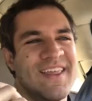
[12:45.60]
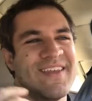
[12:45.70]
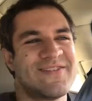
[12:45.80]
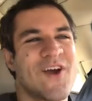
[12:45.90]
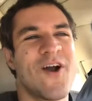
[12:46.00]

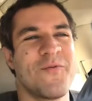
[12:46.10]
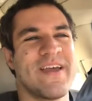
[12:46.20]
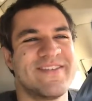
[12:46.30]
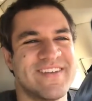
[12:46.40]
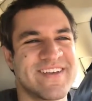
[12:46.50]
This car
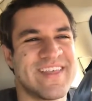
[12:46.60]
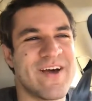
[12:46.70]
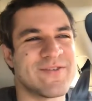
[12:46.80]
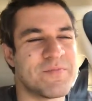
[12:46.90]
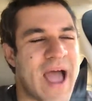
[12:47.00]
weighs
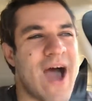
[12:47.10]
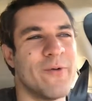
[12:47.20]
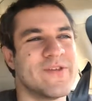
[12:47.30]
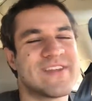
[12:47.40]
6,000 pounds.